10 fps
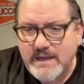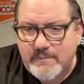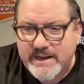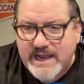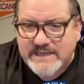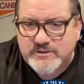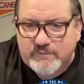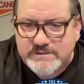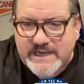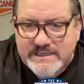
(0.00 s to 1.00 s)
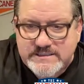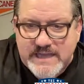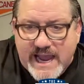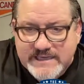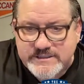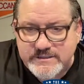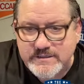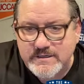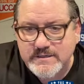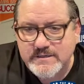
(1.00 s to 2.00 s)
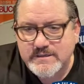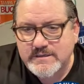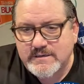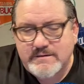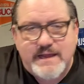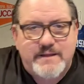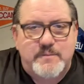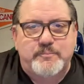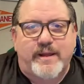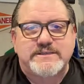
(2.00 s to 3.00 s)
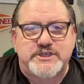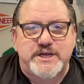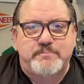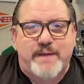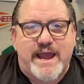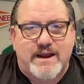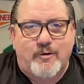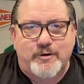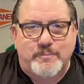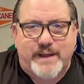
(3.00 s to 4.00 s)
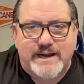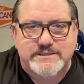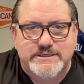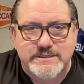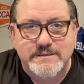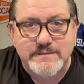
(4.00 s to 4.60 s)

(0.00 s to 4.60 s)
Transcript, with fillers: How many guys over 10 sacks? Yeah, you played shitbag quarterbacks.